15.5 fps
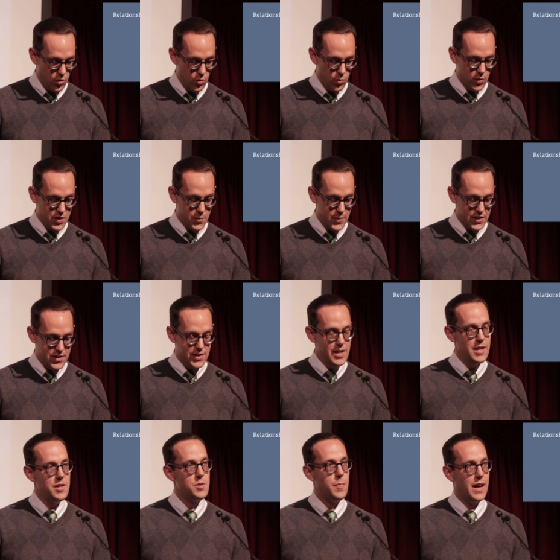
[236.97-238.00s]
who was
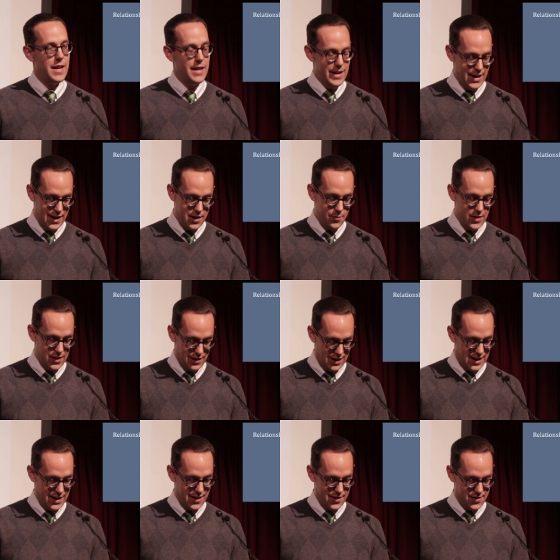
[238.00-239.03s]
besieged by an enemy
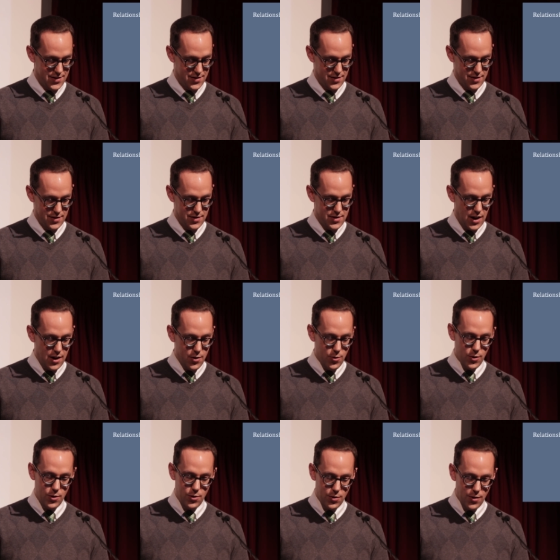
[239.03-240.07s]
alliance.
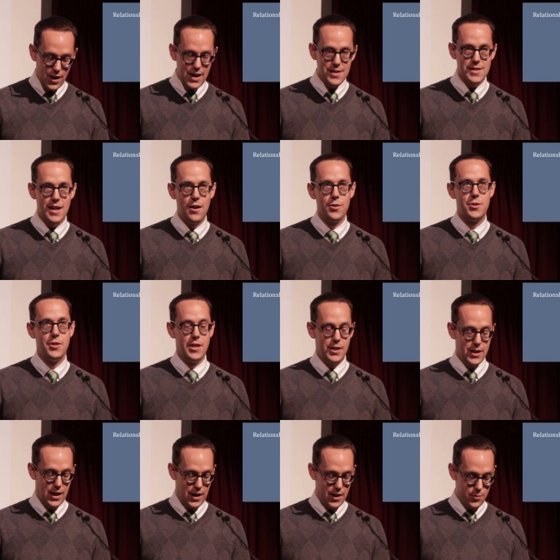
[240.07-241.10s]
Zakur cries out to
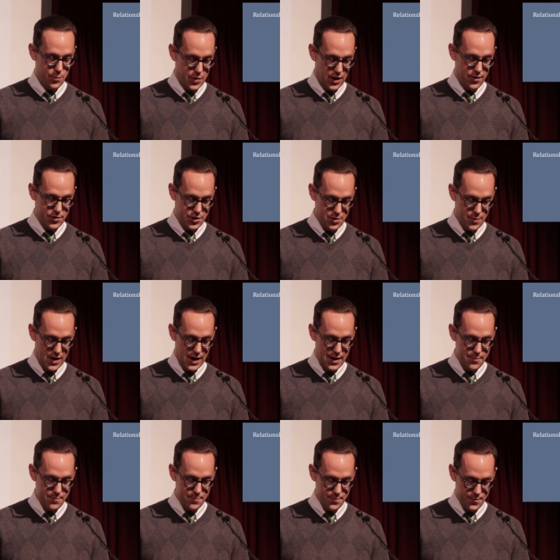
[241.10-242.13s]
the god Baal
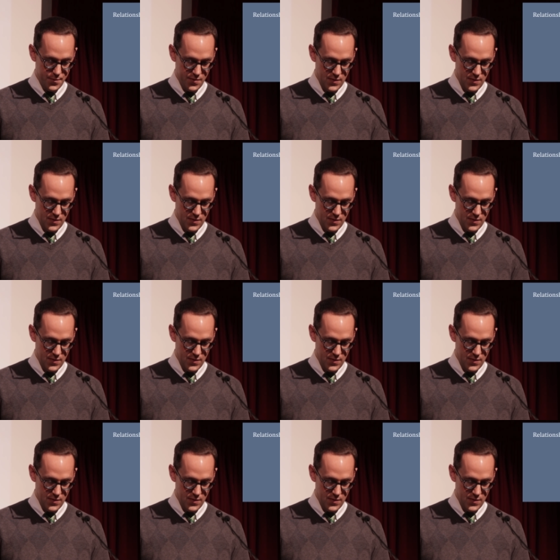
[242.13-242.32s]
Shemayim.